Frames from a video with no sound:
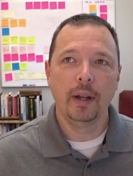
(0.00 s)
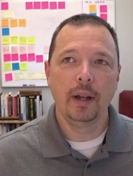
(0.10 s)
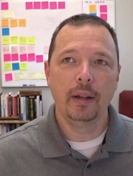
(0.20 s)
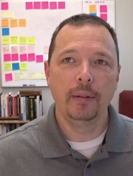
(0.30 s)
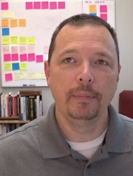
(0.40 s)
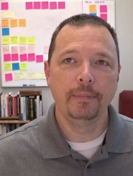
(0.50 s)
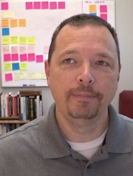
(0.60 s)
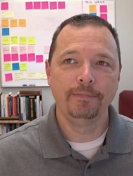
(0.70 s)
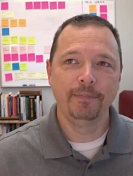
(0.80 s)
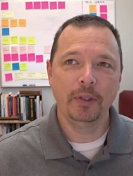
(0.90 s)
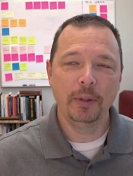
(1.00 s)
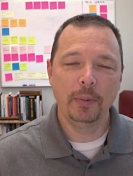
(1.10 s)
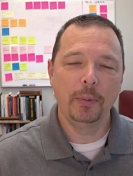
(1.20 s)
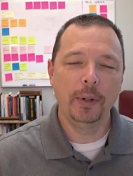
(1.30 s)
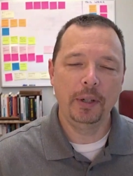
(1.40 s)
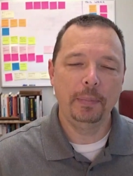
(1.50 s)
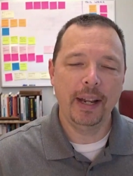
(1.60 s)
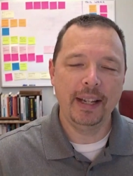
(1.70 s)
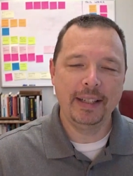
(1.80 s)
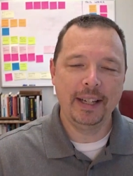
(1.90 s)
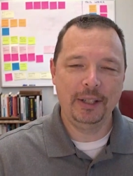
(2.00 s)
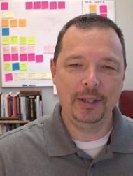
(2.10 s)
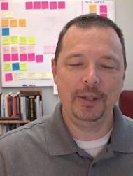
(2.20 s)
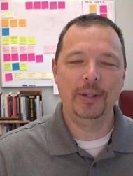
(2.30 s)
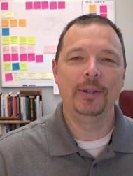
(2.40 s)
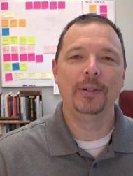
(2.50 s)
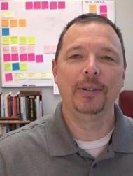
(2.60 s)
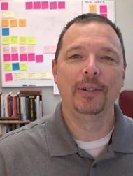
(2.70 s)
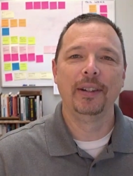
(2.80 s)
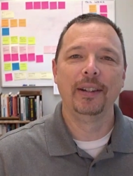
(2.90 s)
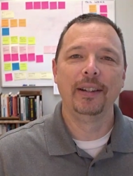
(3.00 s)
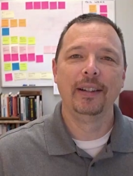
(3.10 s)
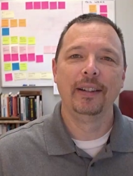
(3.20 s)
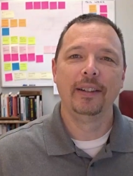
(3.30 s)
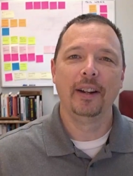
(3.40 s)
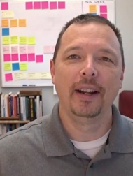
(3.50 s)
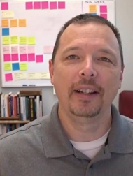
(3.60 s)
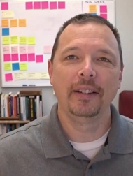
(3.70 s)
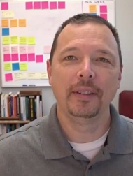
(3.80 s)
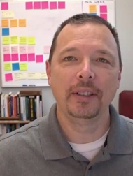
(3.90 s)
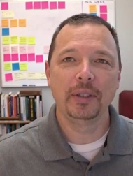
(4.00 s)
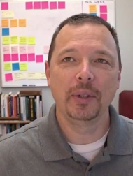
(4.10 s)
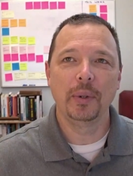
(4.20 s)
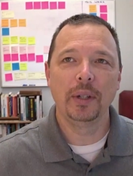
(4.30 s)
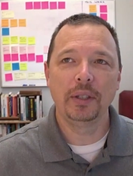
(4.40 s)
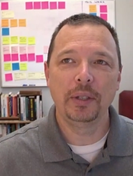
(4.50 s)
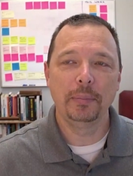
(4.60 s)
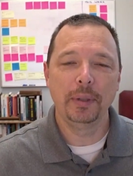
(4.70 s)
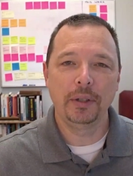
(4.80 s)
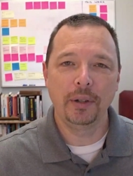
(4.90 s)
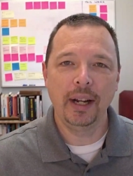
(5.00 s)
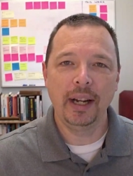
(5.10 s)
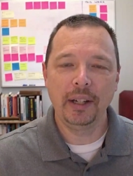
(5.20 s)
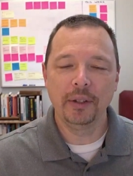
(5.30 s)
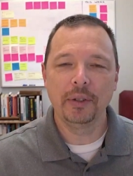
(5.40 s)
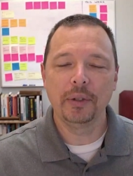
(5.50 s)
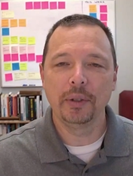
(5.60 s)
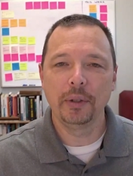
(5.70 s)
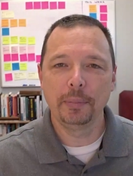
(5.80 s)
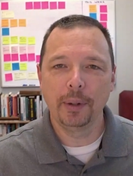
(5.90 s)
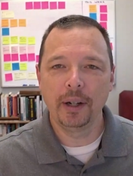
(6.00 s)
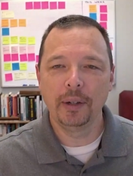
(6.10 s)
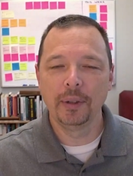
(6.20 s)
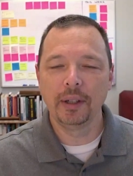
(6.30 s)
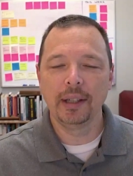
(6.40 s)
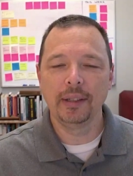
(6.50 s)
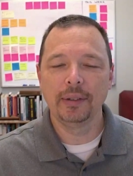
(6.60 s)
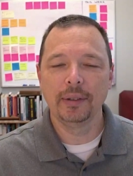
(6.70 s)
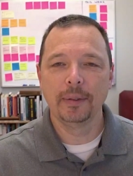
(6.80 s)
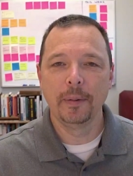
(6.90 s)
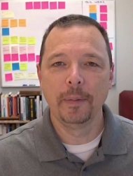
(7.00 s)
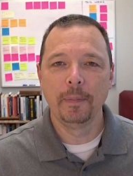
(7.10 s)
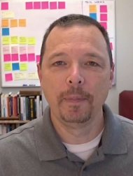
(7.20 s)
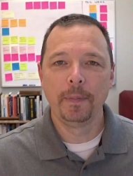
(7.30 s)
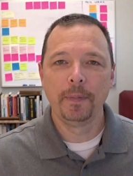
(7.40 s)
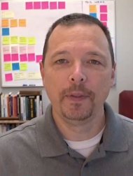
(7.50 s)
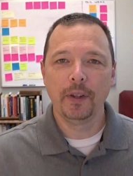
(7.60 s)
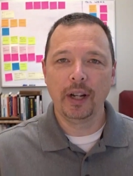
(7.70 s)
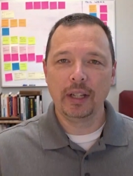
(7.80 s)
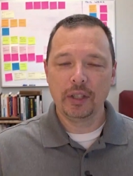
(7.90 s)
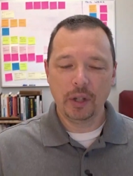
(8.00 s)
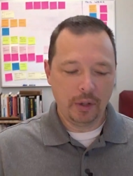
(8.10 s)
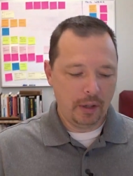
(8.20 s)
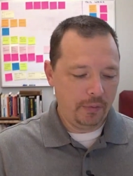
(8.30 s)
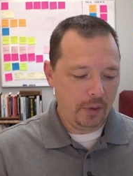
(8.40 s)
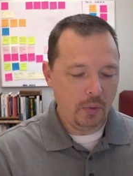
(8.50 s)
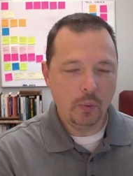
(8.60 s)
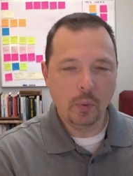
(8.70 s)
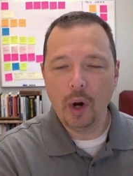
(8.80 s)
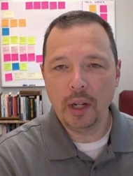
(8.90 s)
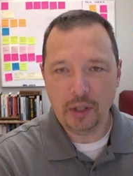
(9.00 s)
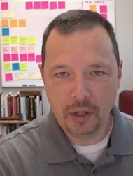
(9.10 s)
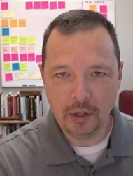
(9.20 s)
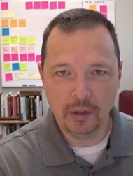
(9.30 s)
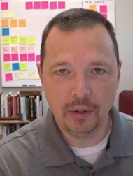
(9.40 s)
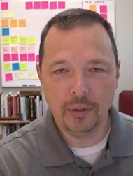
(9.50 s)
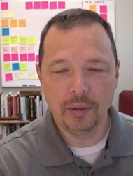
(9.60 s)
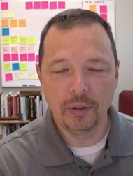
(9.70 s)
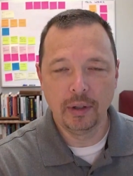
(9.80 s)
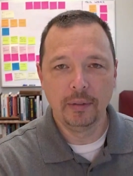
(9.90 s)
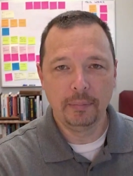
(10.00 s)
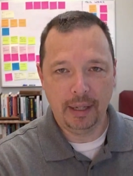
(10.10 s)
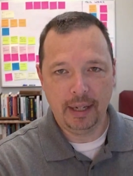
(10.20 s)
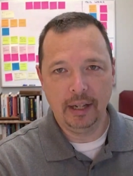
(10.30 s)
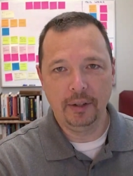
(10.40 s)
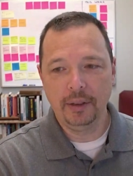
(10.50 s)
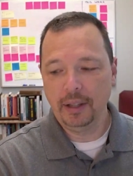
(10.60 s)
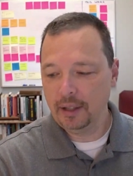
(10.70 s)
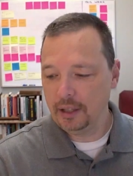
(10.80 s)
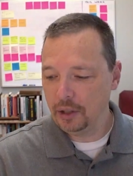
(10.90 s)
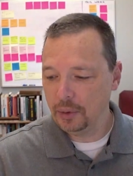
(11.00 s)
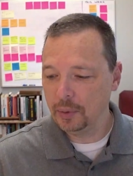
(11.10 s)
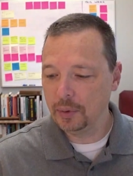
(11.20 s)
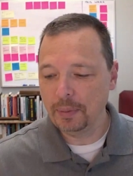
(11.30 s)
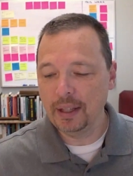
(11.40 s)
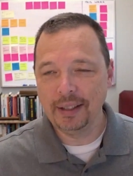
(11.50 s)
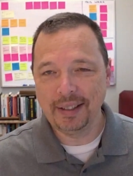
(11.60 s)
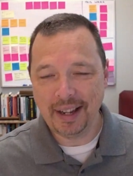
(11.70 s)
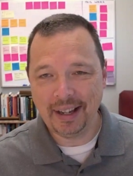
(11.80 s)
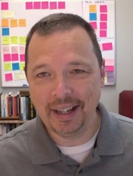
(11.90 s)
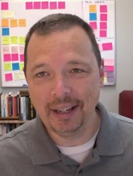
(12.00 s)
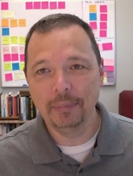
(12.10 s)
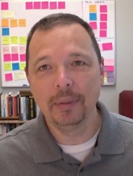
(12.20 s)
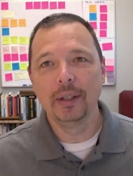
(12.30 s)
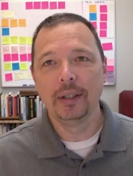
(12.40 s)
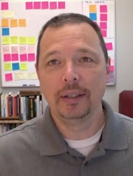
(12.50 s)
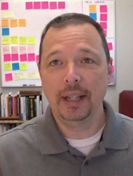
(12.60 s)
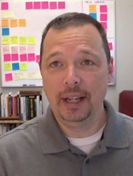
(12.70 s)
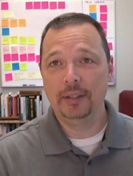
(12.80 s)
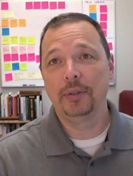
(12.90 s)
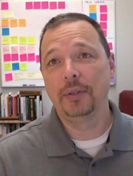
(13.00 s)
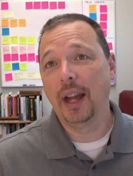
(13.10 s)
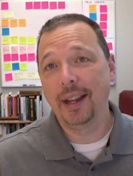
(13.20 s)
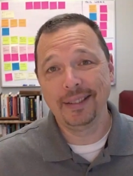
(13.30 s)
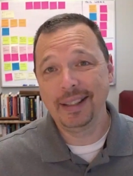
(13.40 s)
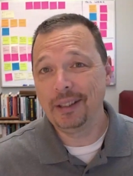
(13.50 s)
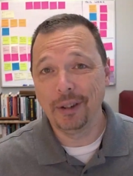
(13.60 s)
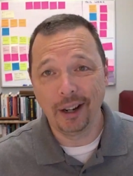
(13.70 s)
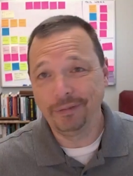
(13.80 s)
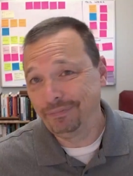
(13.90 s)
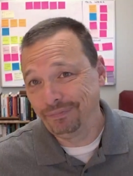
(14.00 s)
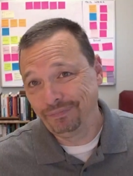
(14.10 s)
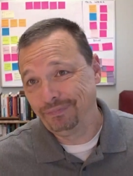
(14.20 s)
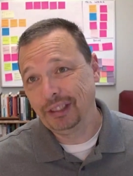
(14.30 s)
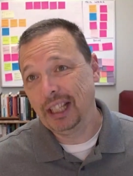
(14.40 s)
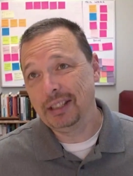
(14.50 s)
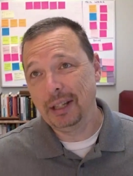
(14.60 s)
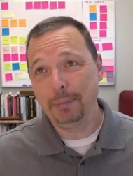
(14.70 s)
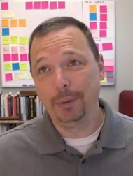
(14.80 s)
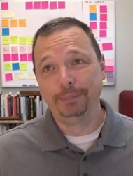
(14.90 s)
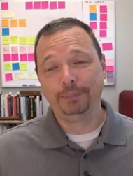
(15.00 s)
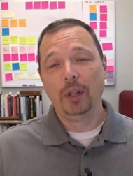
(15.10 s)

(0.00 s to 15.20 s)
um, what you pay attention to, right, is going to betray your true priorities, right? So if you want to be healthy, then you will spend the time to exercise and eat right. It's that simple.